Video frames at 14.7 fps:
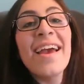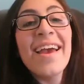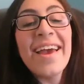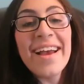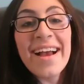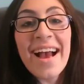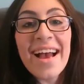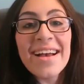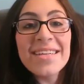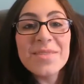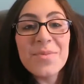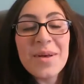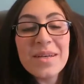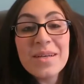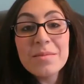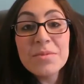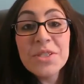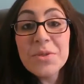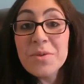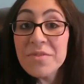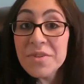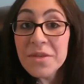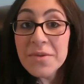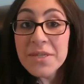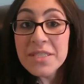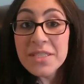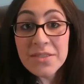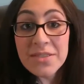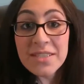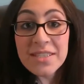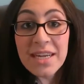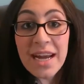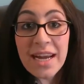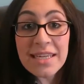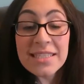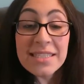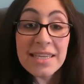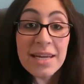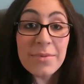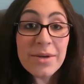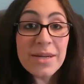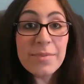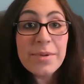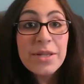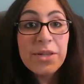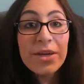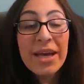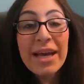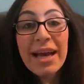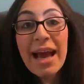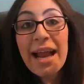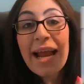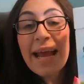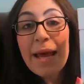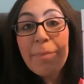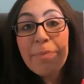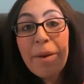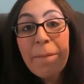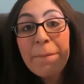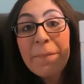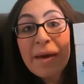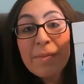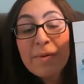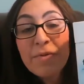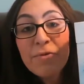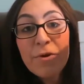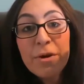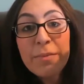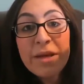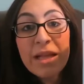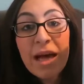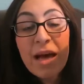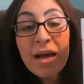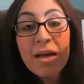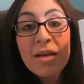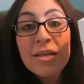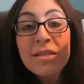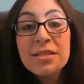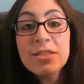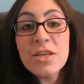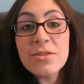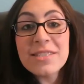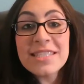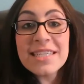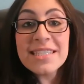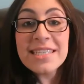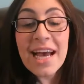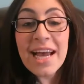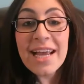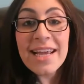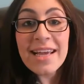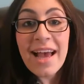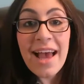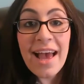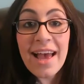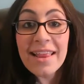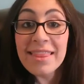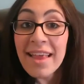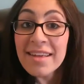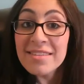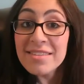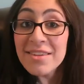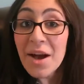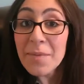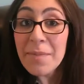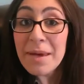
Hey guys, welcome to Review It Tuesday. Today we're going to be looking at HIP baby formula. So sit tight and let's talk